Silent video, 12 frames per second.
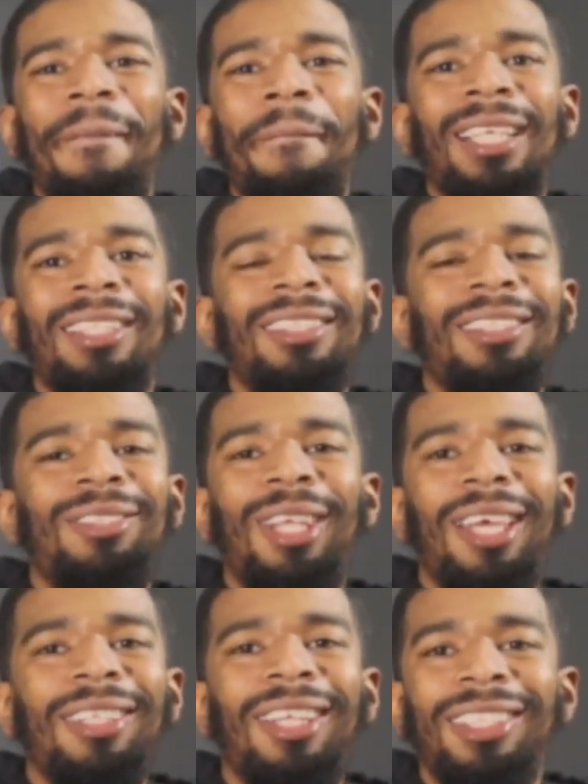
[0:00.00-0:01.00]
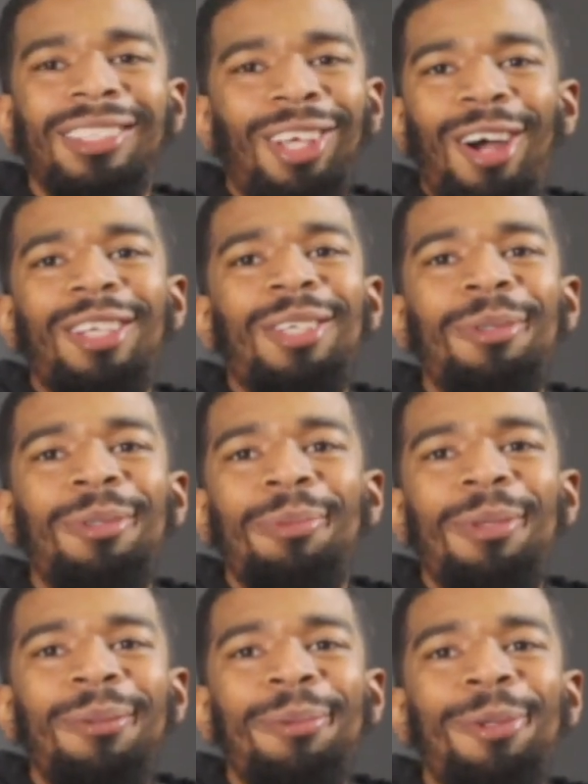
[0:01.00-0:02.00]
and like talking with
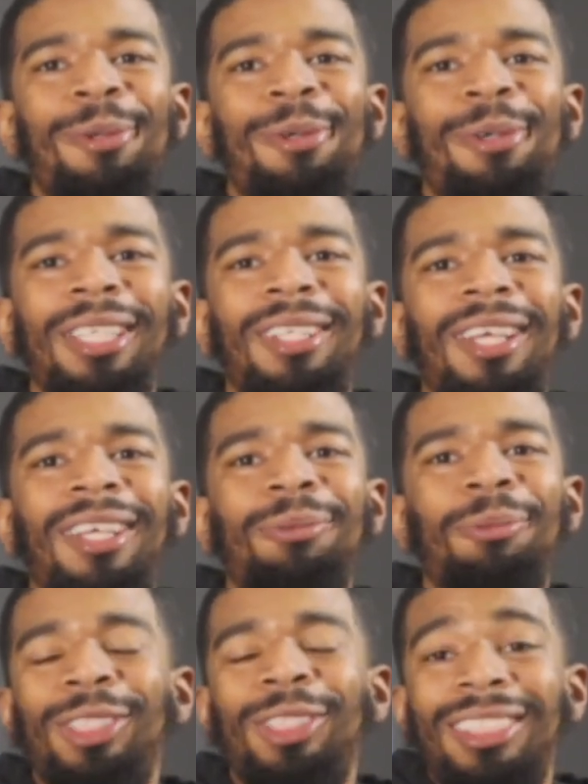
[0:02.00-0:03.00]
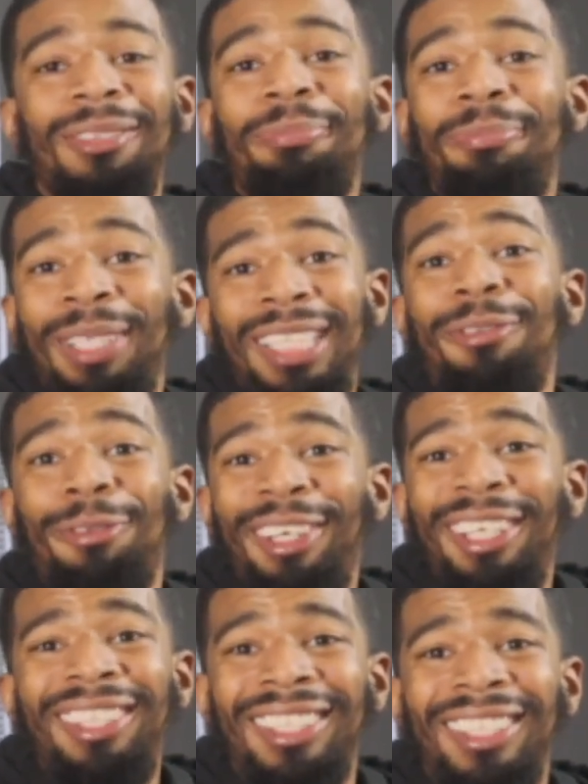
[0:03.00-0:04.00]
people and we're just being
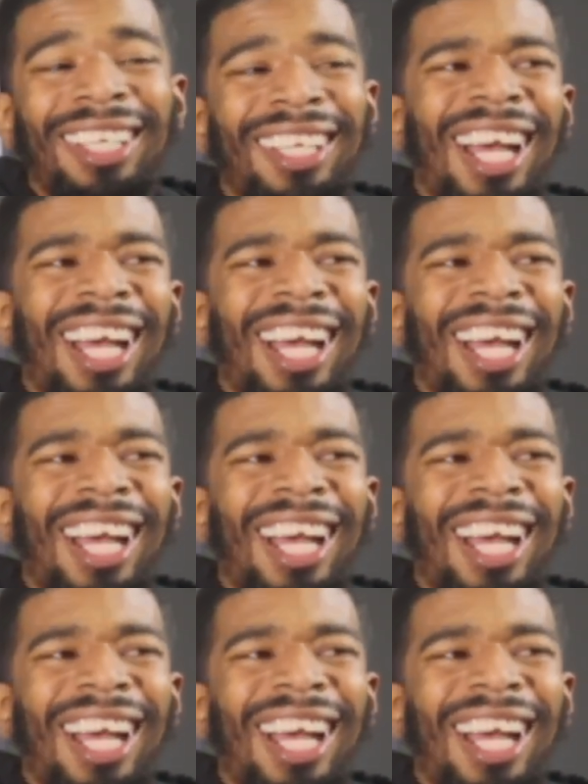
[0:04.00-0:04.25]
friendly.